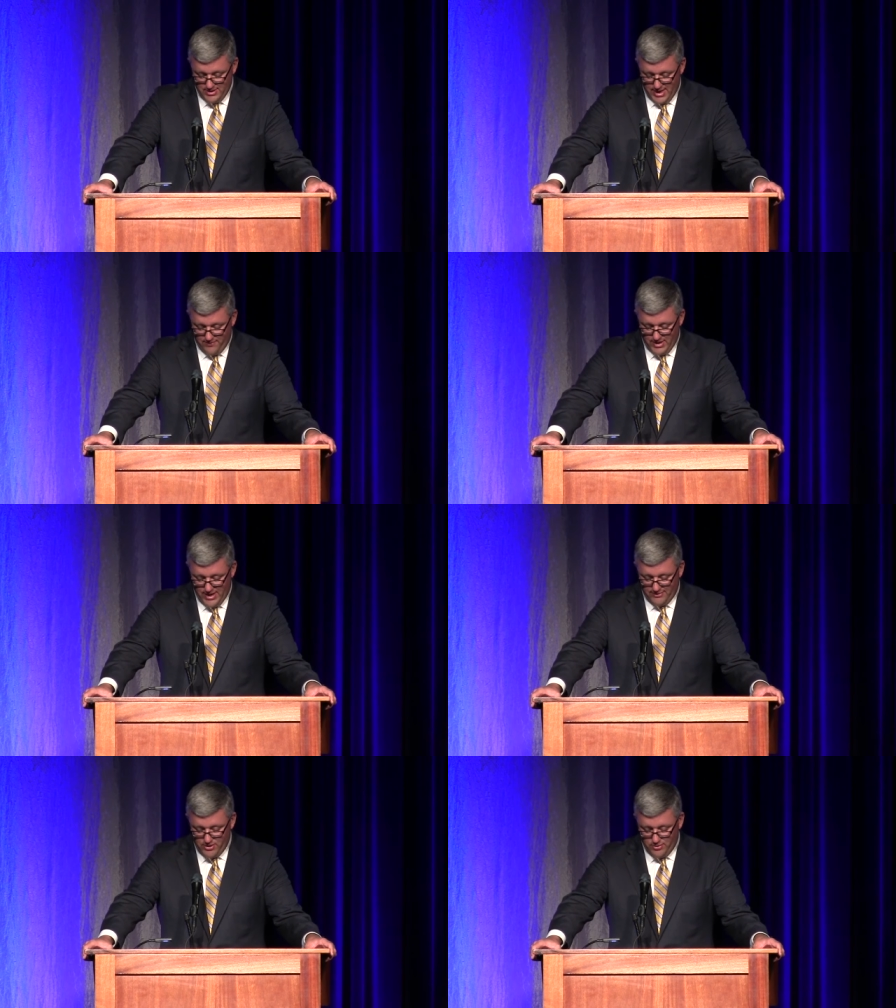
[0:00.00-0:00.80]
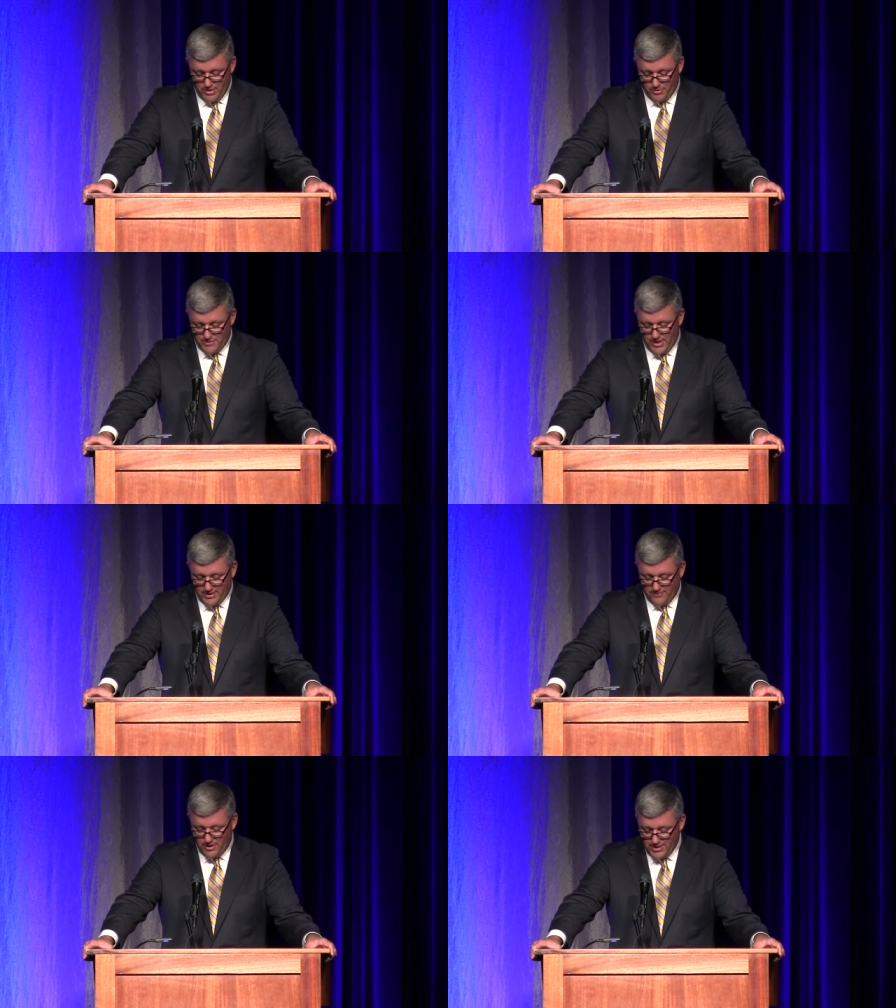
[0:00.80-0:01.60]
Kevin has a unique
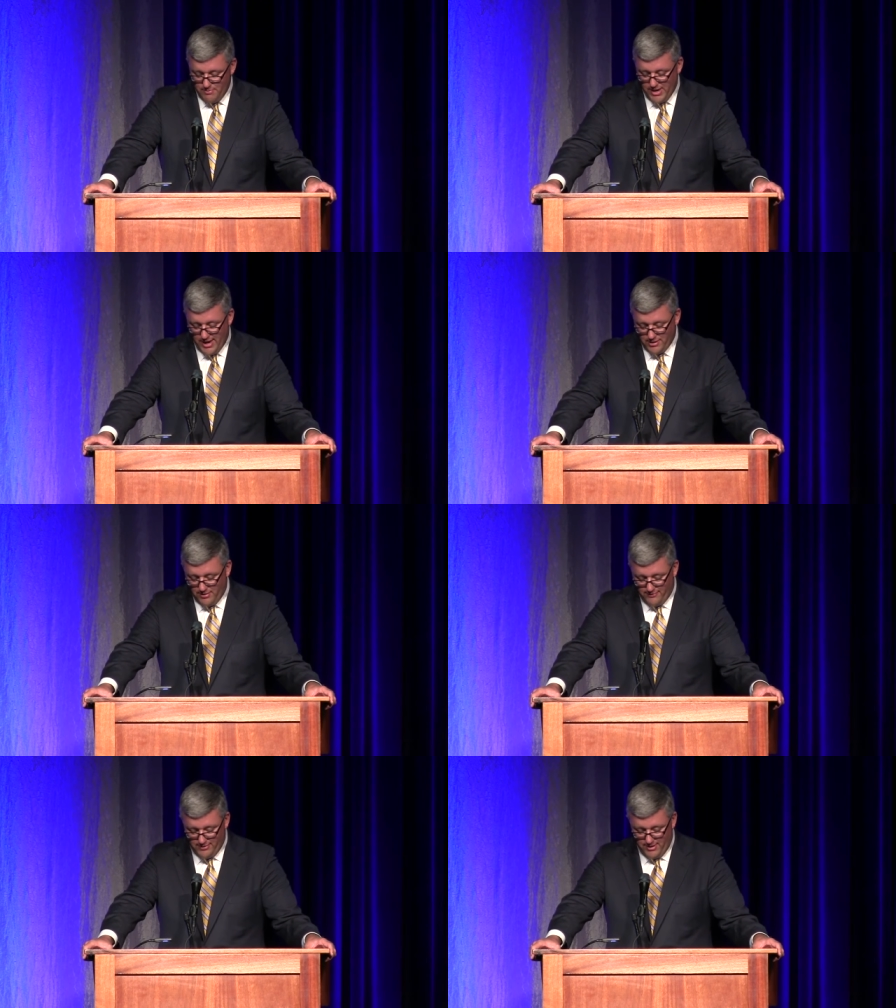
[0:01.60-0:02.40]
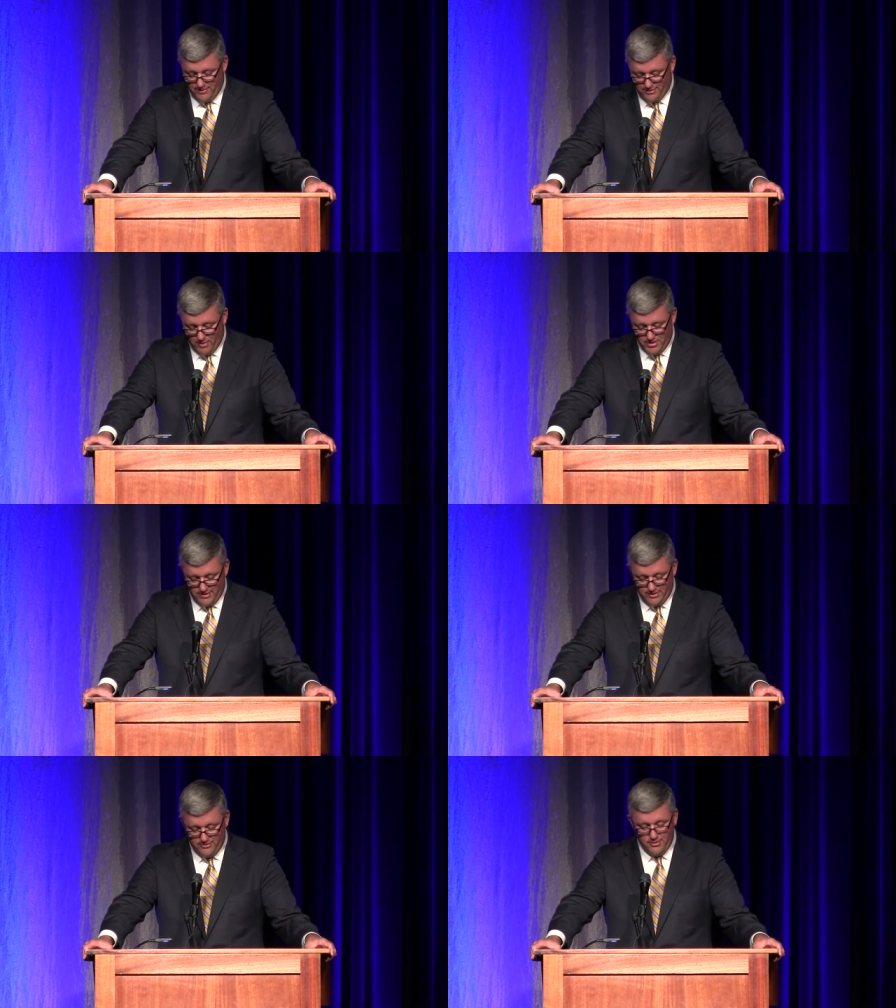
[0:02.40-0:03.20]
perspective on the impact of the, of the Zelman
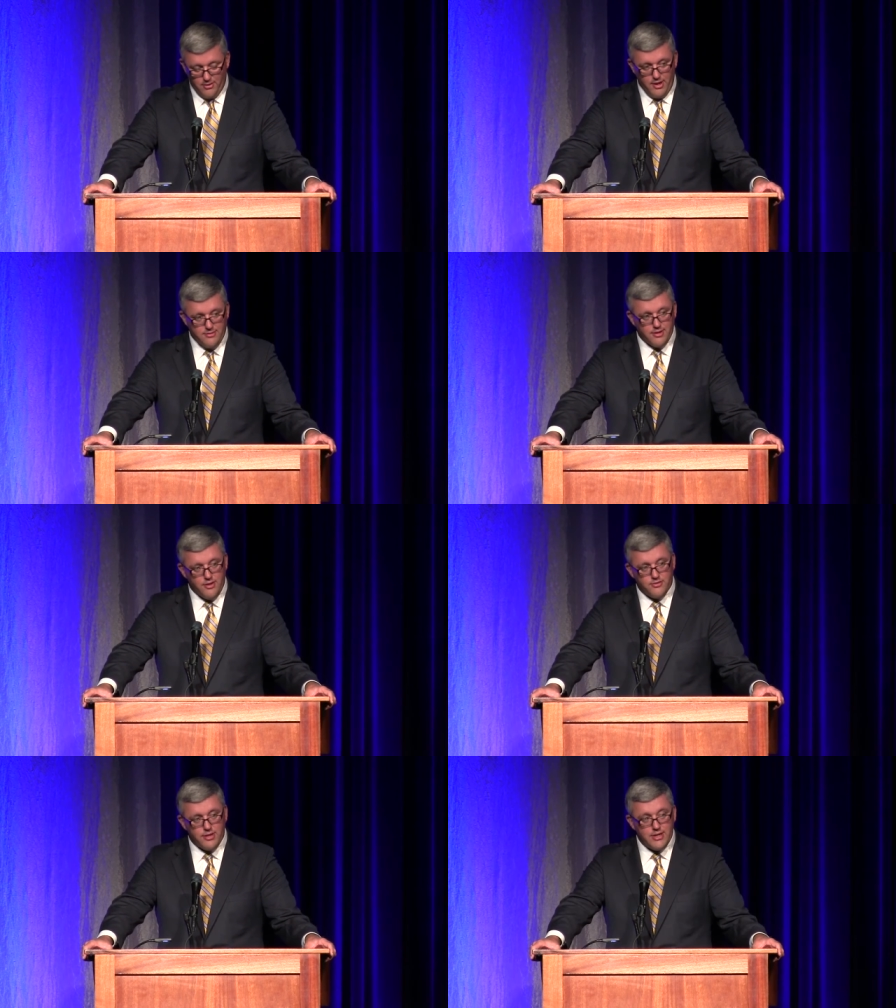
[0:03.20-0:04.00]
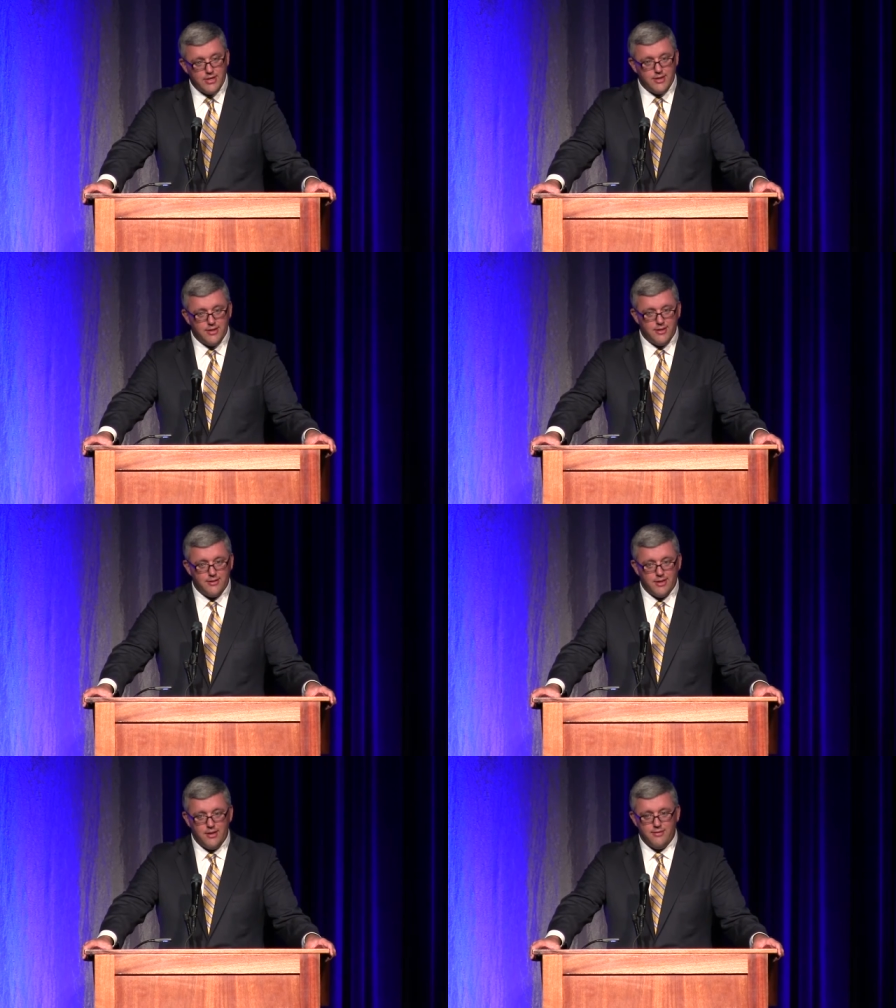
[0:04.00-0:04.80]
decision across the country.
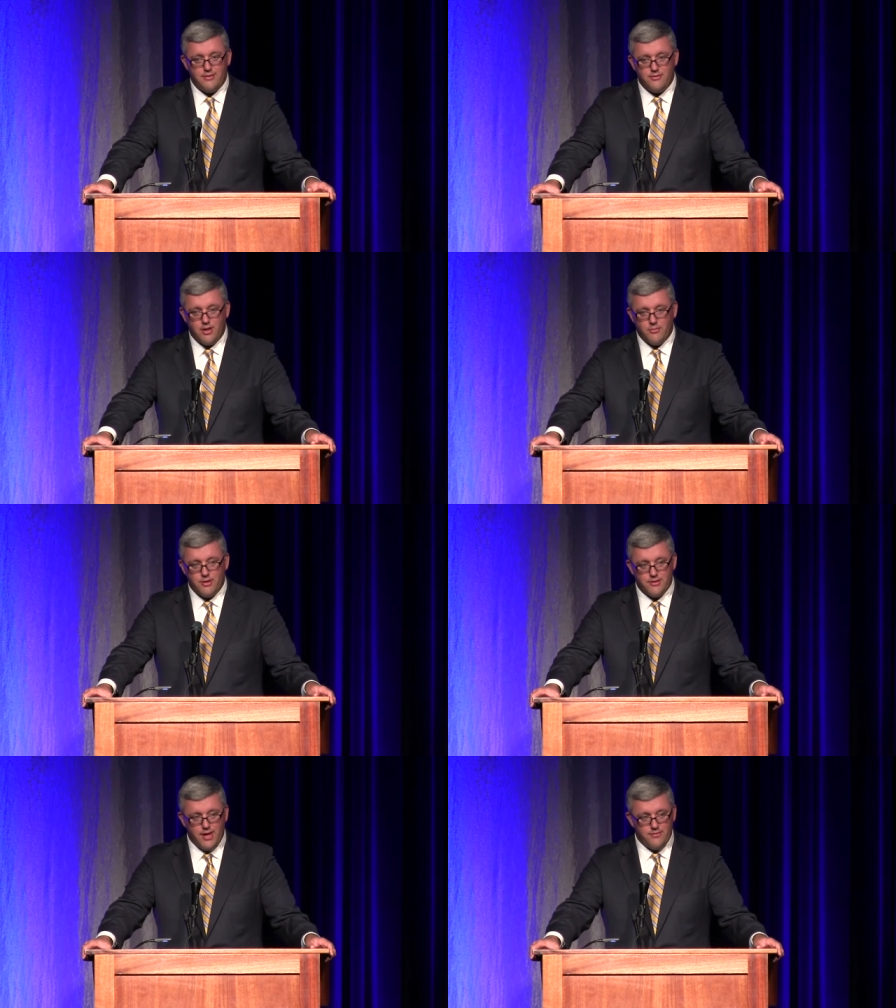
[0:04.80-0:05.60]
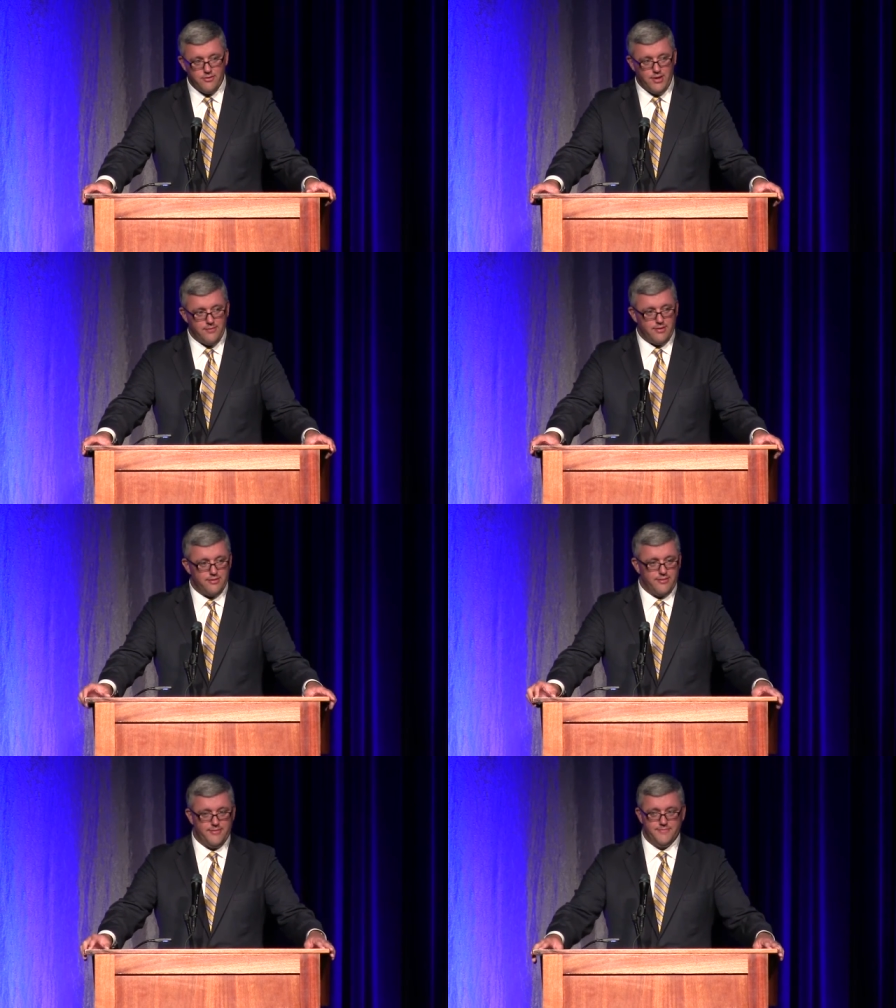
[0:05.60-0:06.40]
Ladies and gentlemen, Kevin Chavous.